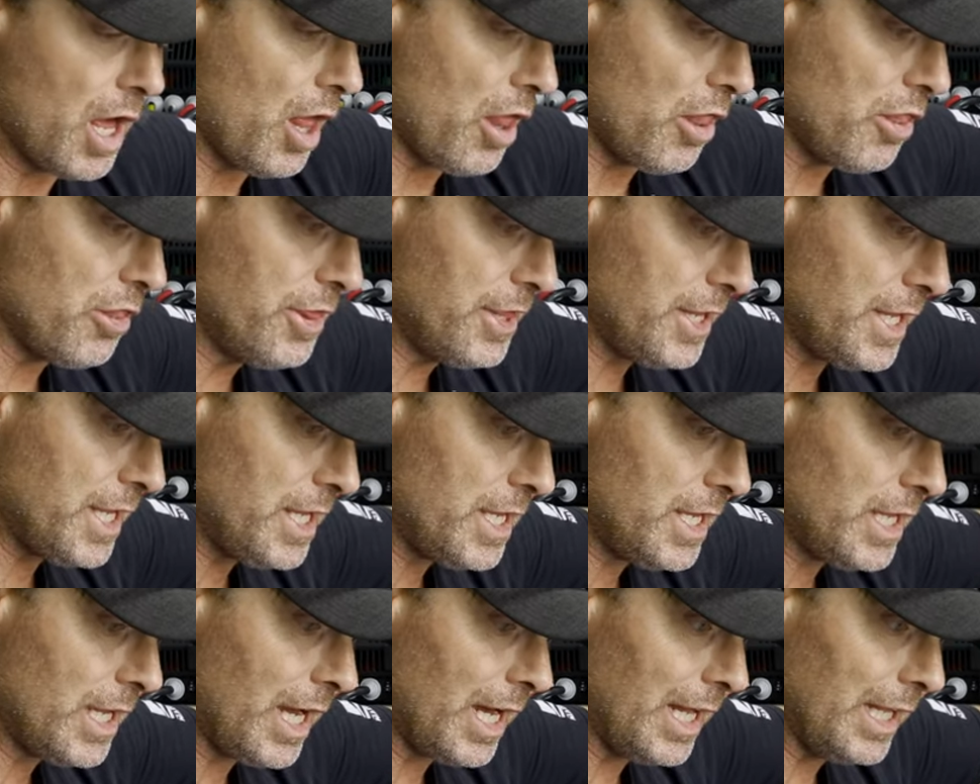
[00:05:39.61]

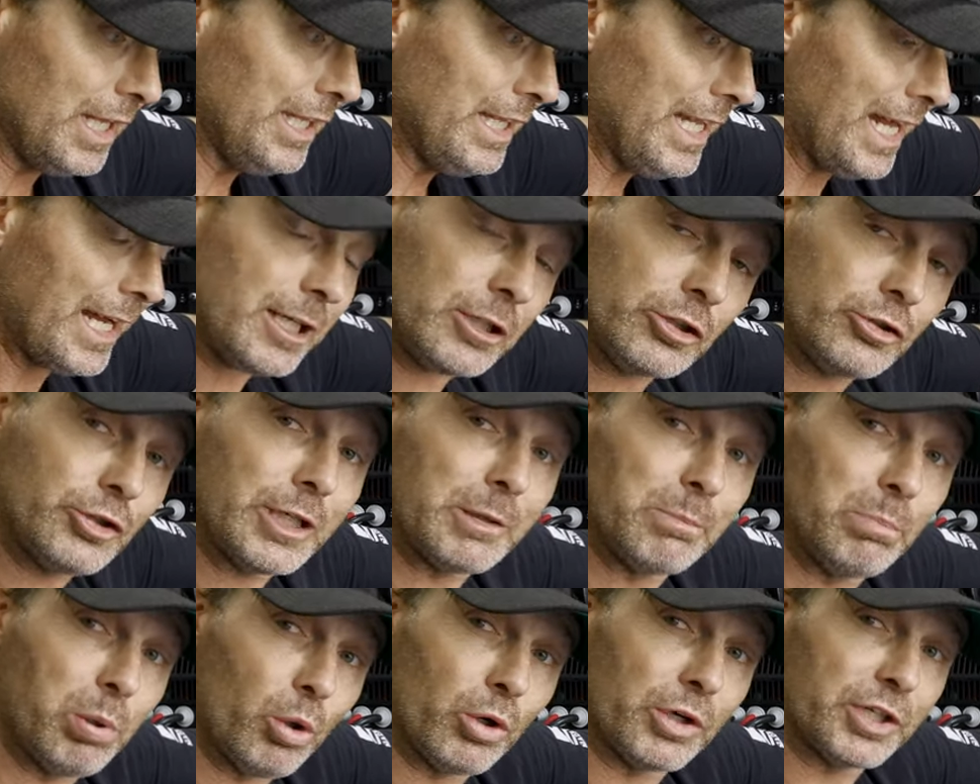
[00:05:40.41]
the
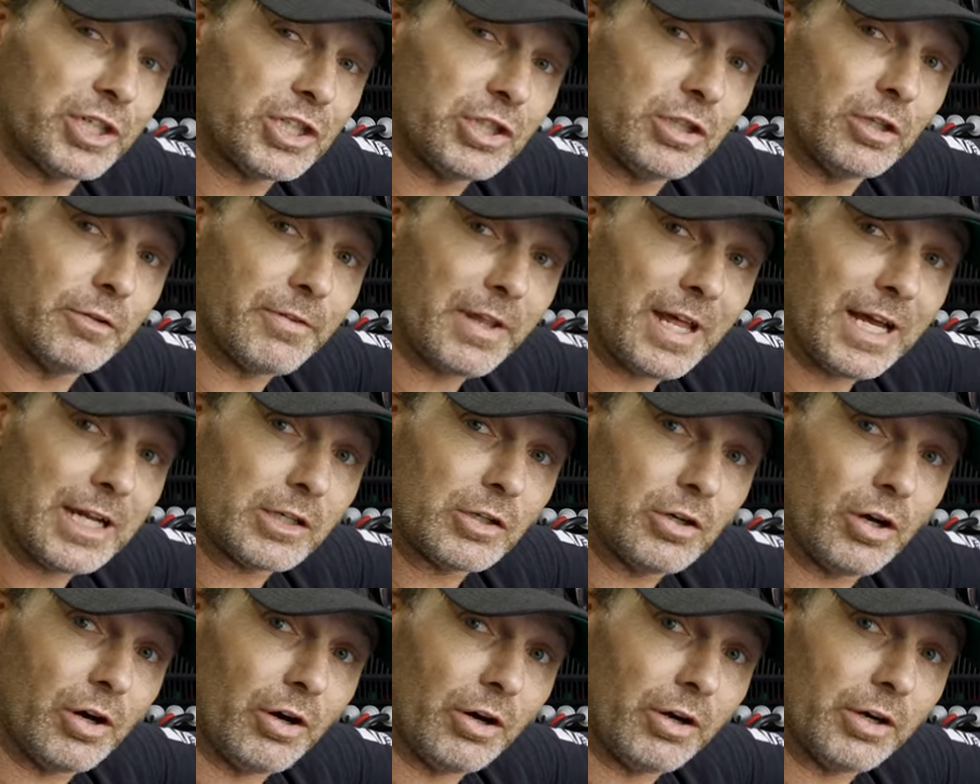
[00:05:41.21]
electric portion of that
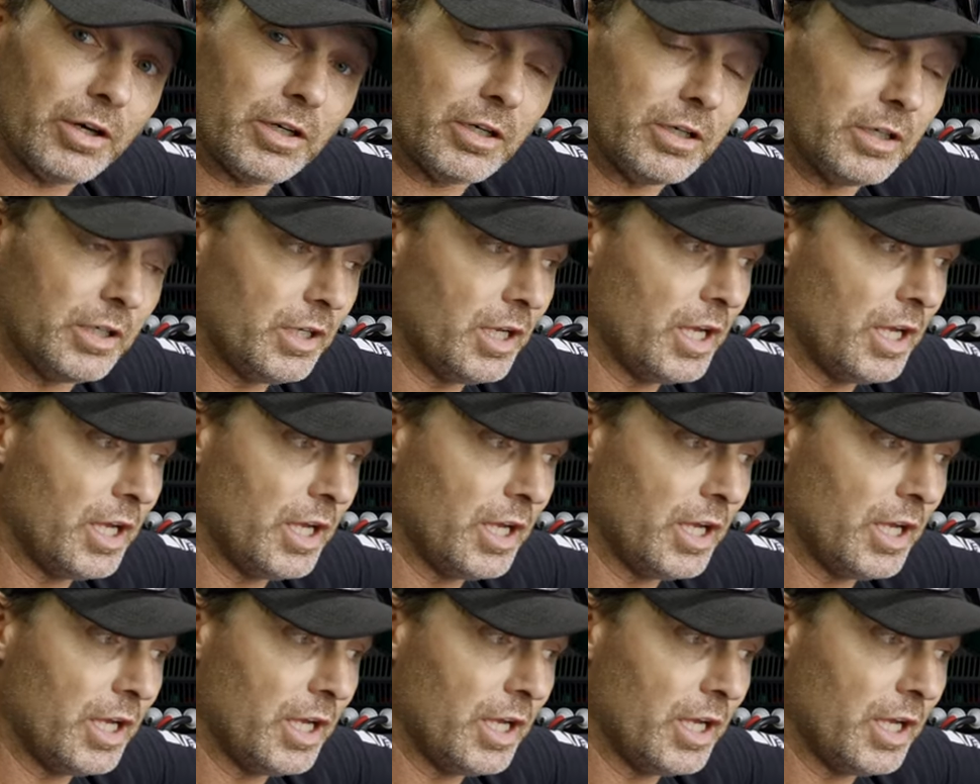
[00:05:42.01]
car,